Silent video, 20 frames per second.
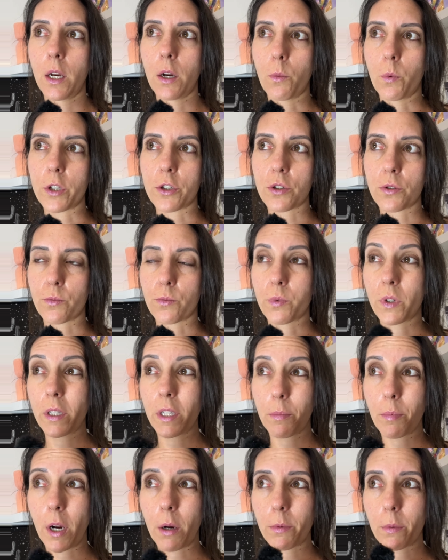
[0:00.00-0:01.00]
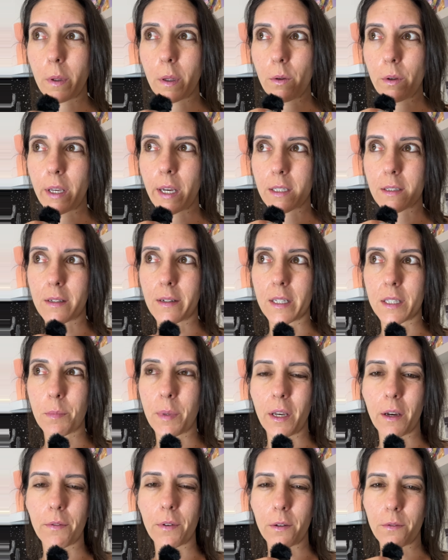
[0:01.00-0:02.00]
which really probably only has an
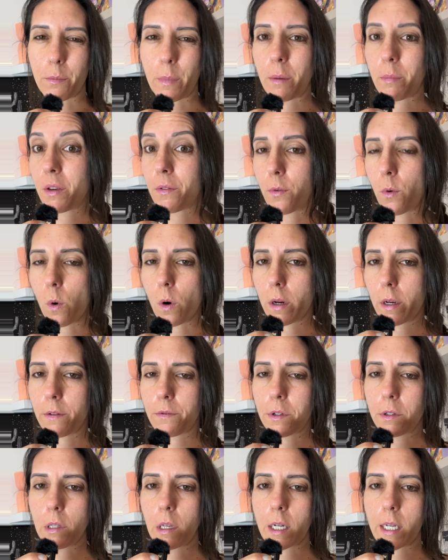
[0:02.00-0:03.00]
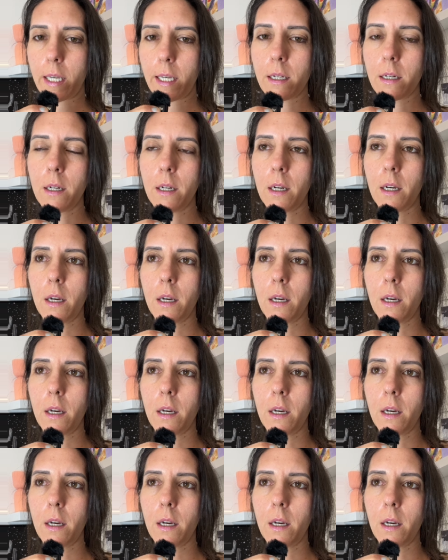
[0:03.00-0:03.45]
SPF of maybe 4 if you're lucky,